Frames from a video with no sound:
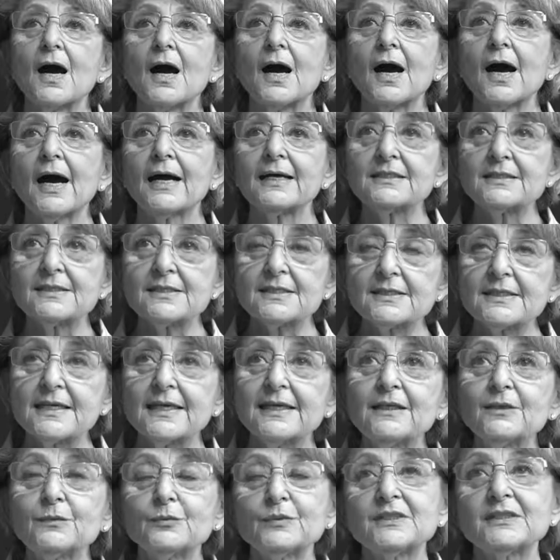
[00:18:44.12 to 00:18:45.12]
I
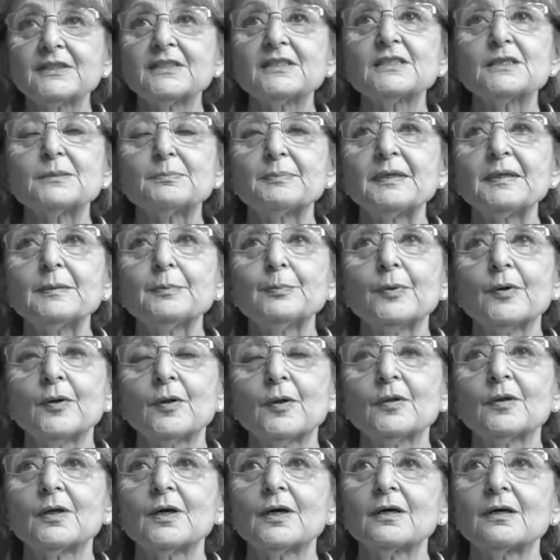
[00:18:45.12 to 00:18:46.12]
stayed with these
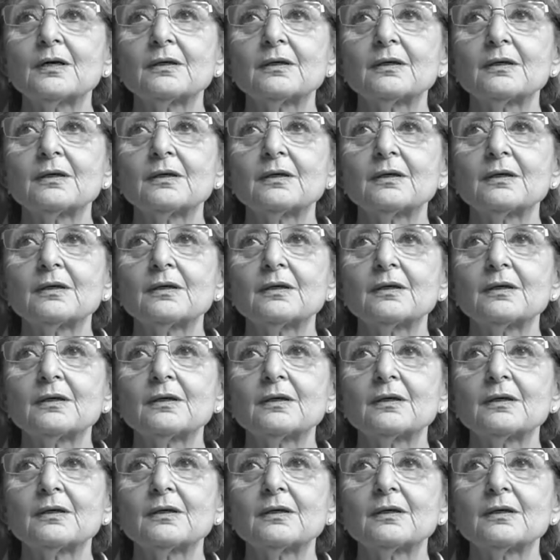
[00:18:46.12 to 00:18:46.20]
people.